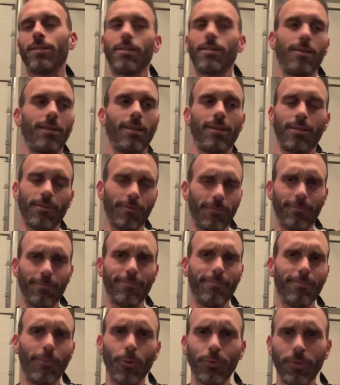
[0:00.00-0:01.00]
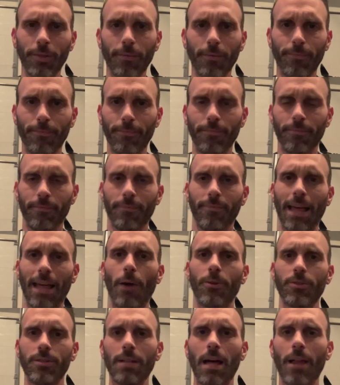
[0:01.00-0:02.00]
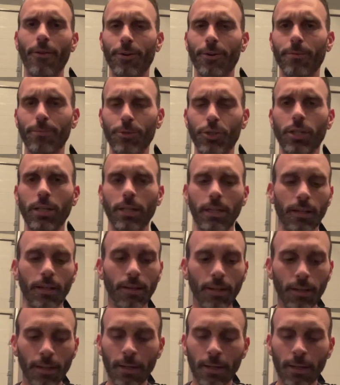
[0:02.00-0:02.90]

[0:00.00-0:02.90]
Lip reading: I think it's a multi-$1,000 machine.